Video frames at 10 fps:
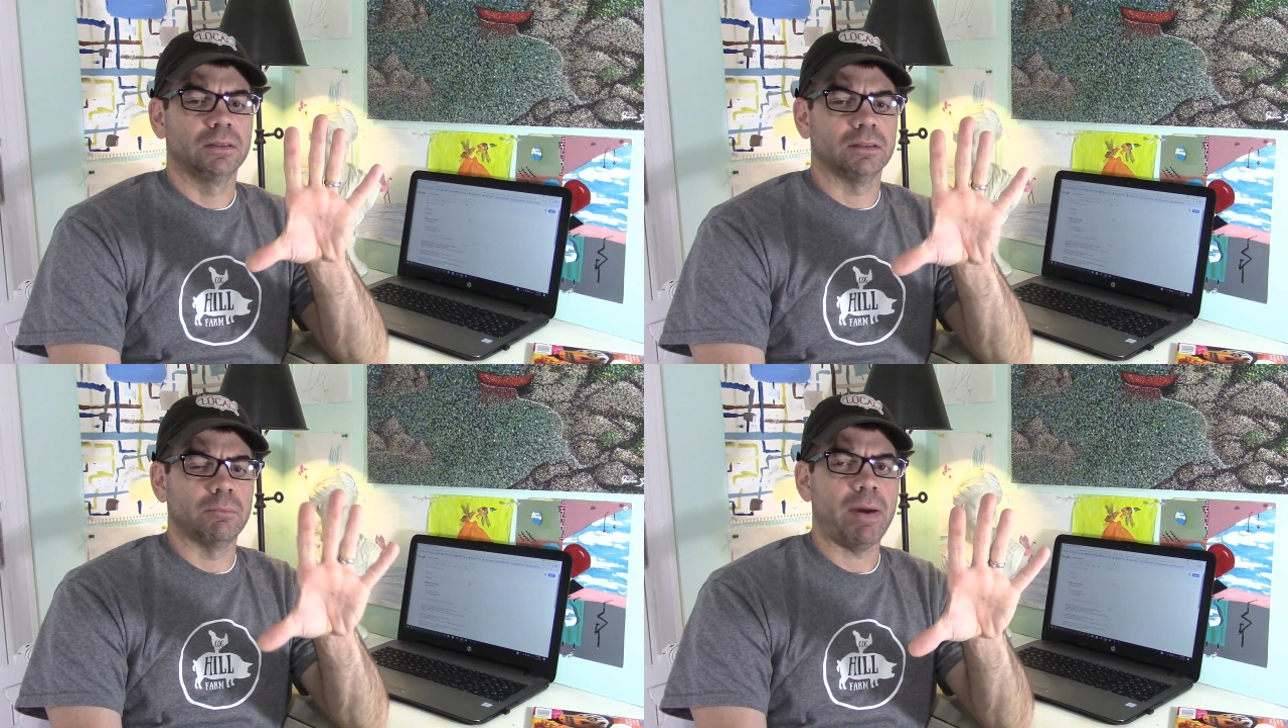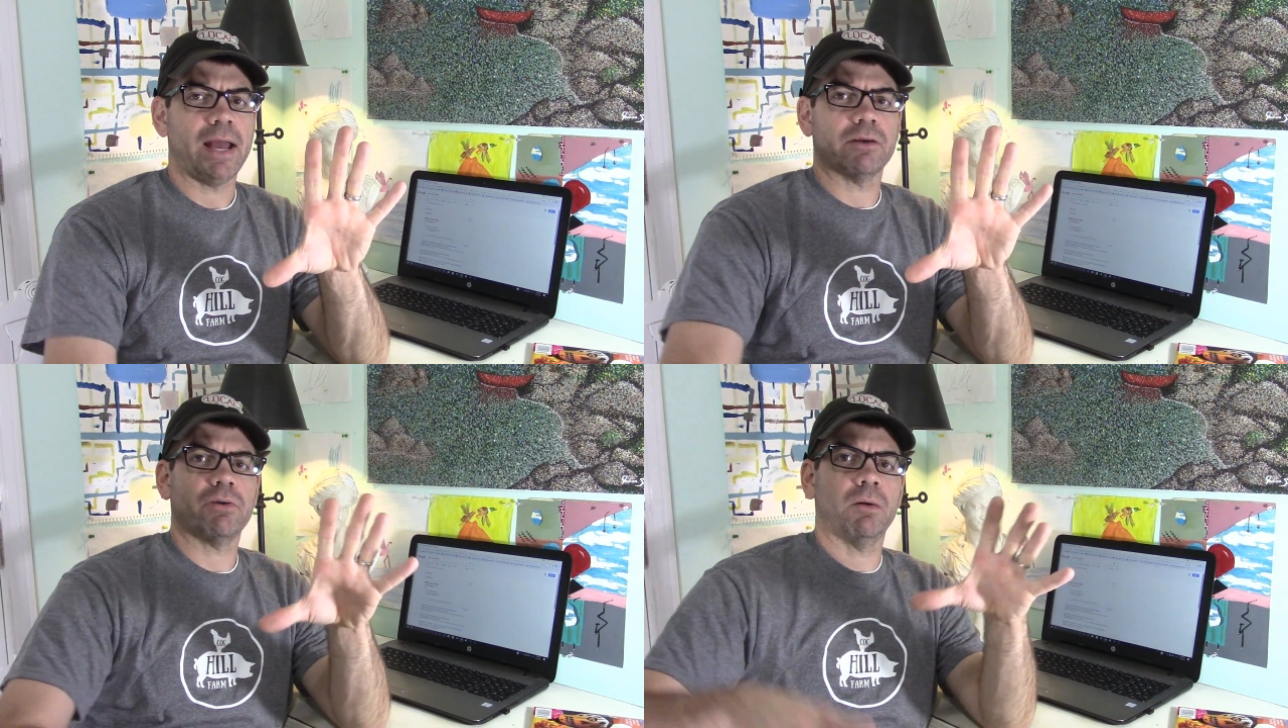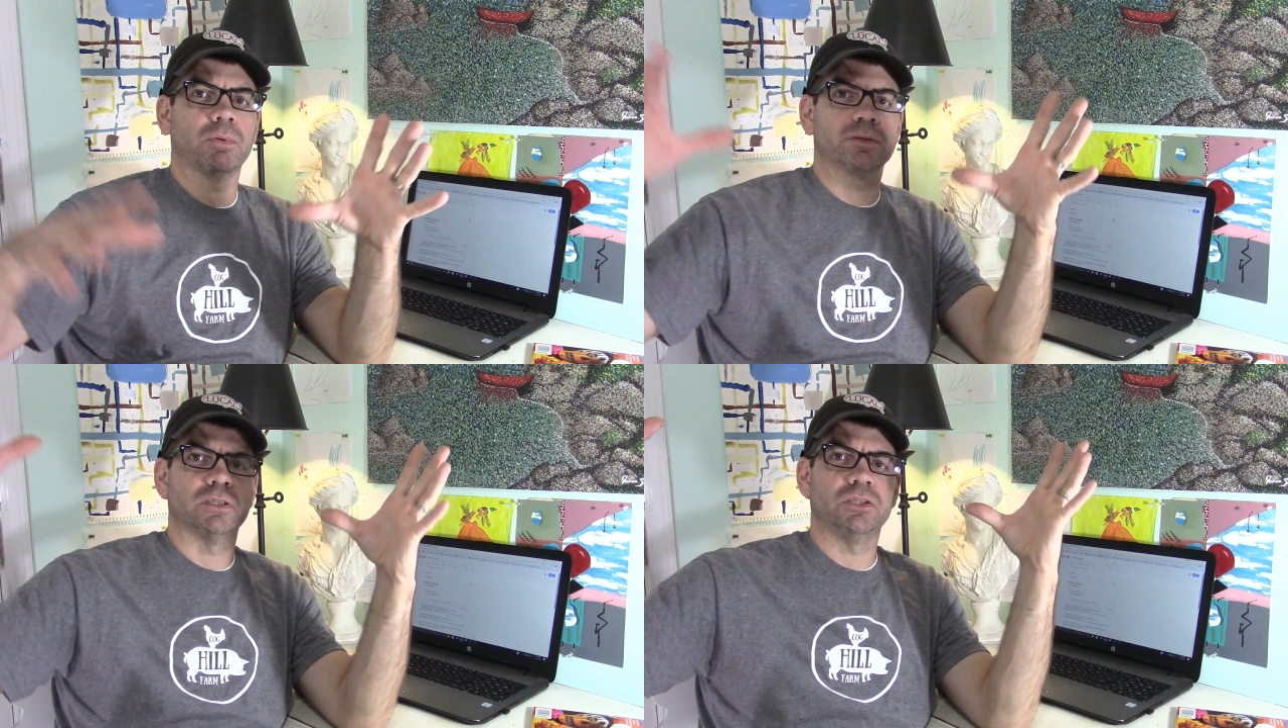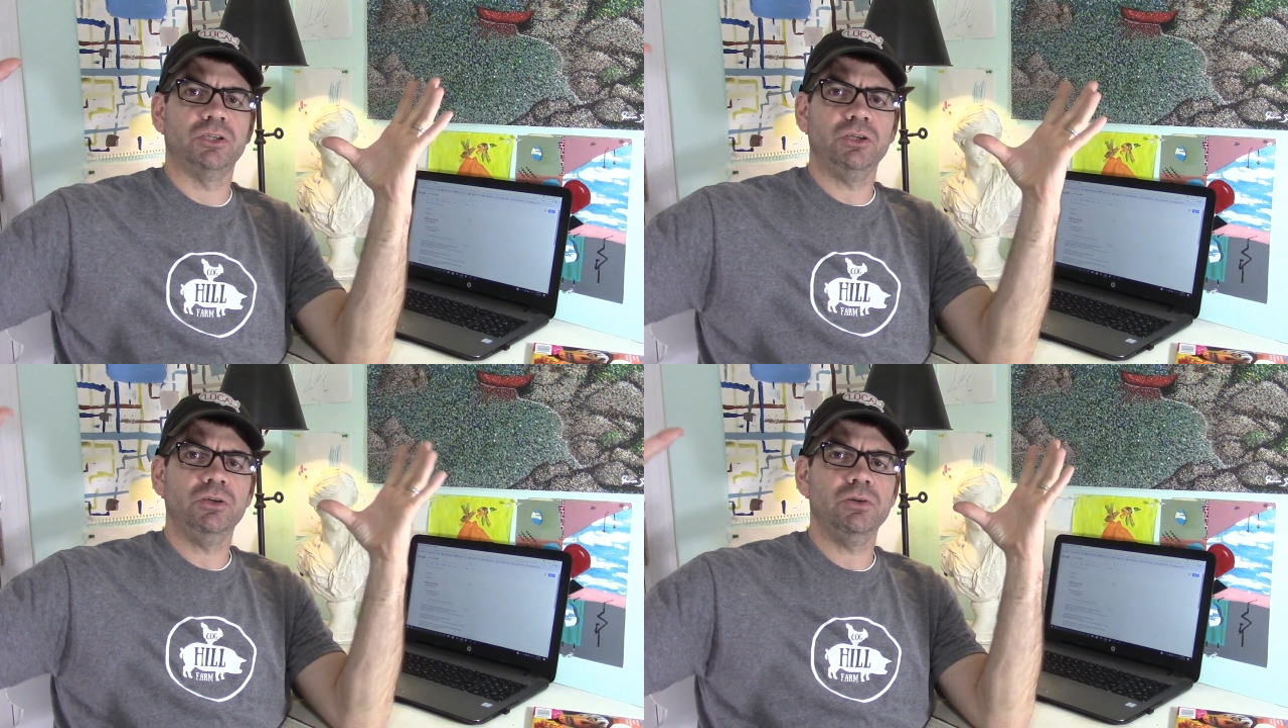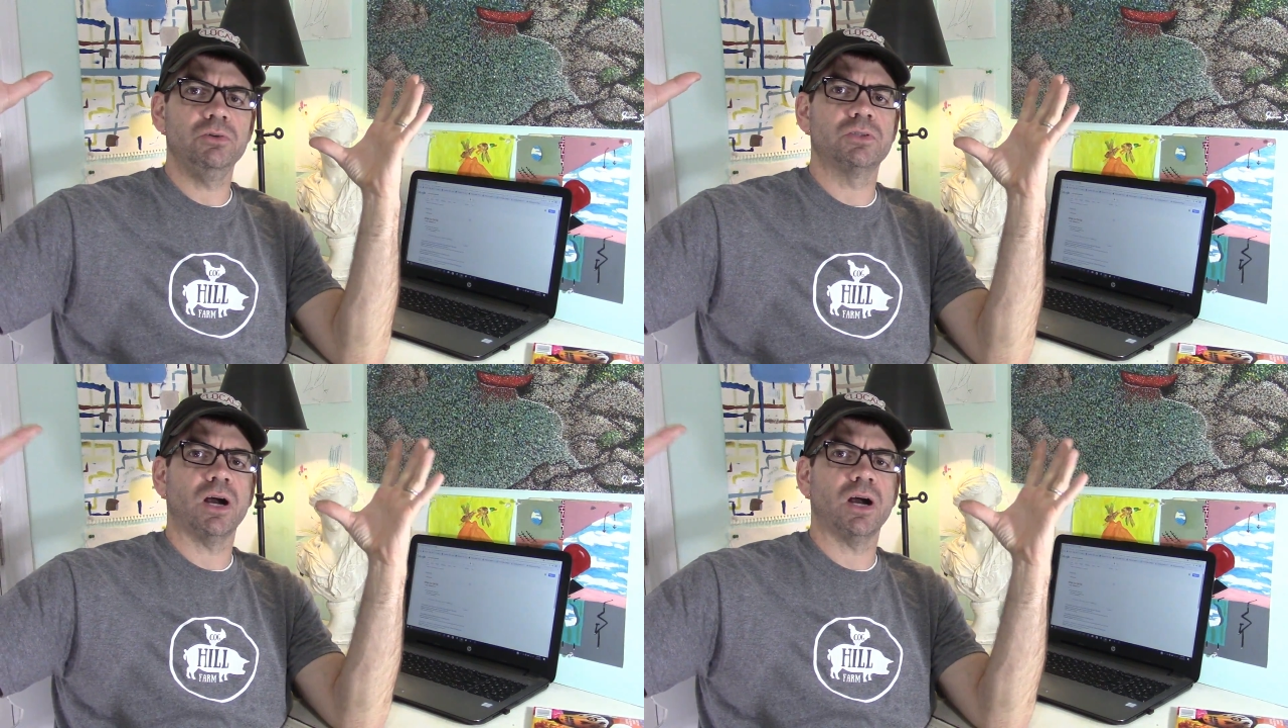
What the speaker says: backdrop was this huge